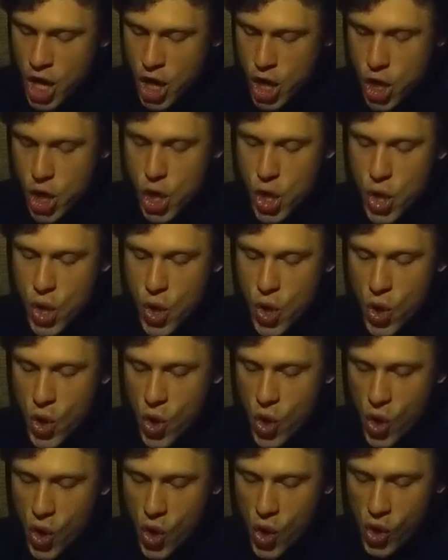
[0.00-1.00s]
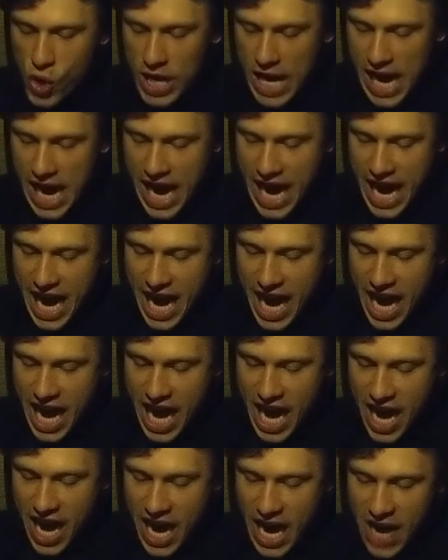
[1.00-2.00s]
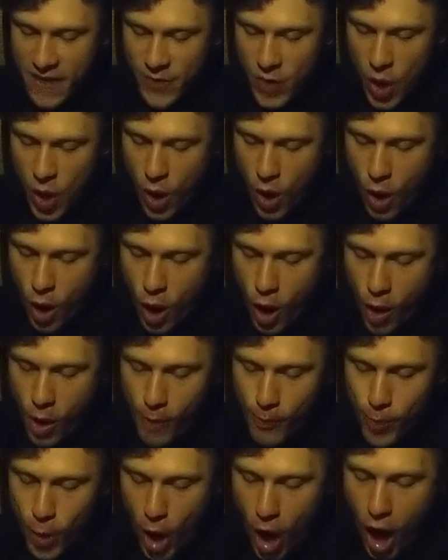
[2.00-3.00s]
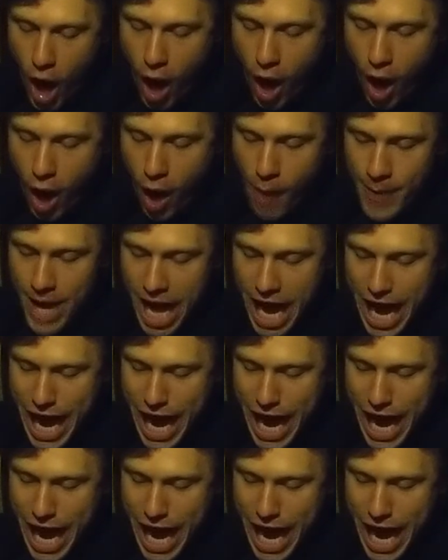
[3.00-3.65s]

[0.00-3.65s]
"You gave your promise,